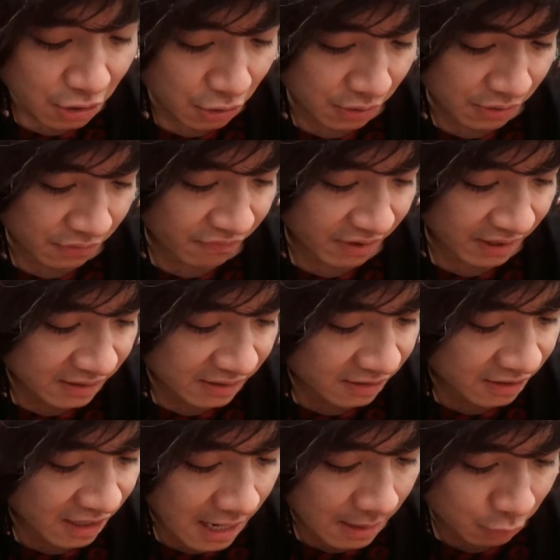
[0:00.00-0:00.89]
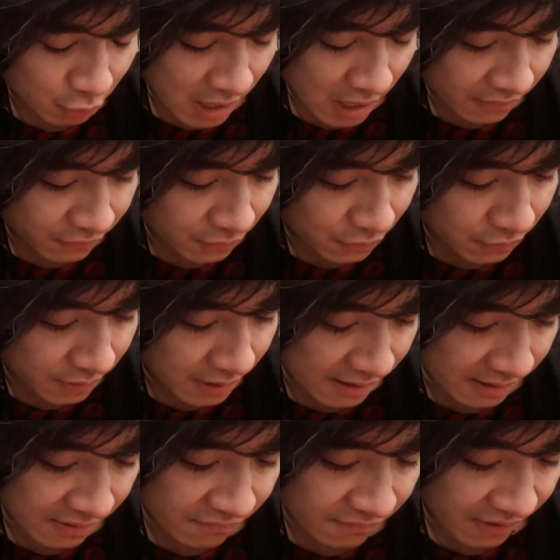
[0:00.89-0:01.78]
who invented time travel
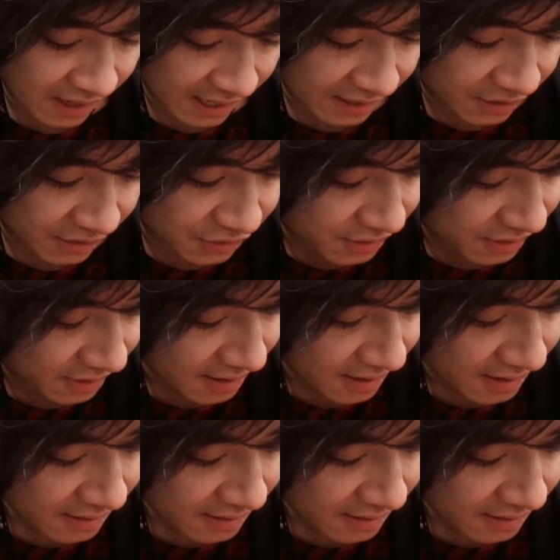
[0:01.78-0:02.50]
and then vanished.